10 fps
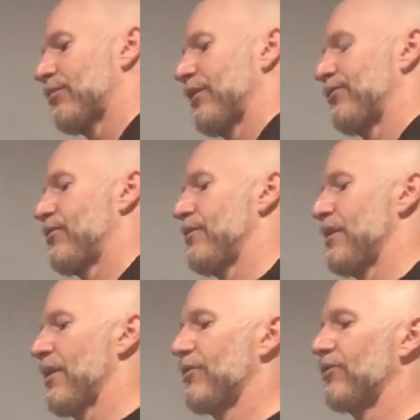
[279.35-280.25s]
Press to
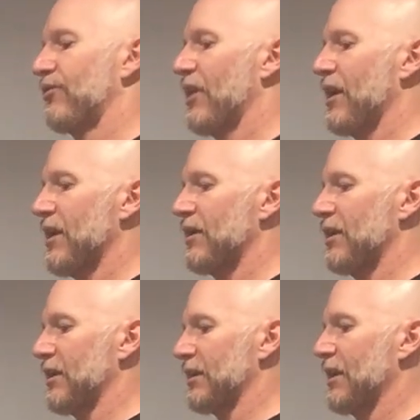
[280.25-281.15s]
the other side,
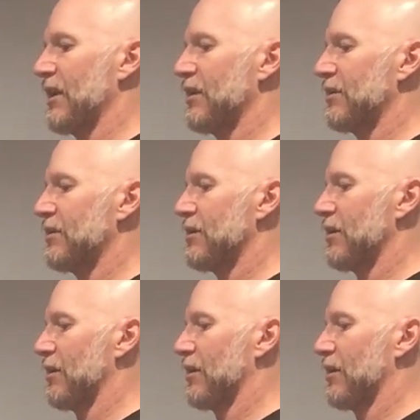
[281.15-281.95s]
and again,